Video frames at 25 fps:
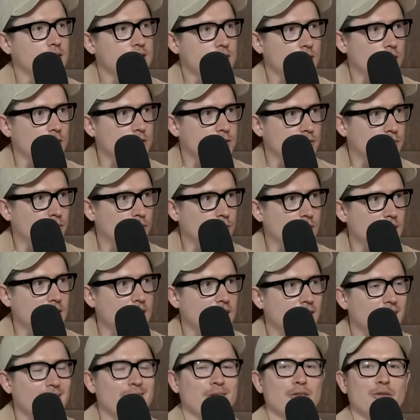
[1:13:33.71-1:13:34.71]
turned to
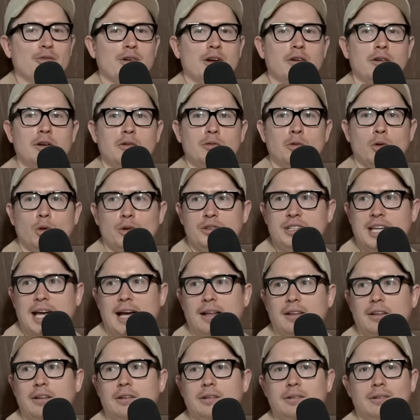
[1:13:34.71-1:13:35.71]
footy, very raw
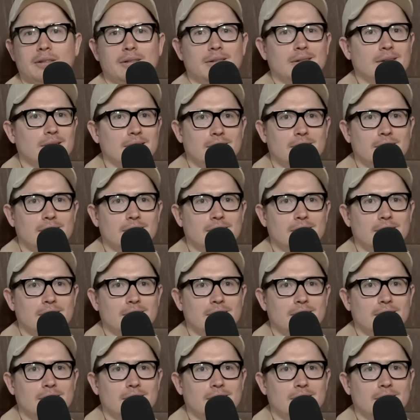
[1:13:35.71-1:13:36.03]
talent,